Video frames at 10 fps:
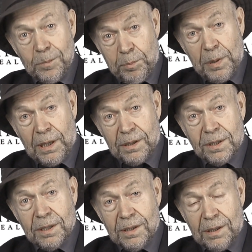
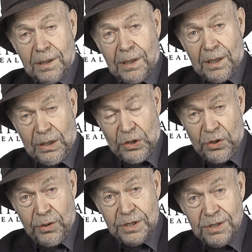but
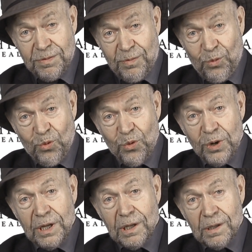there is
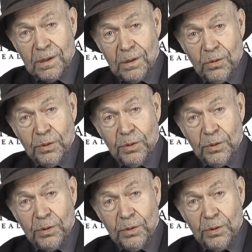real,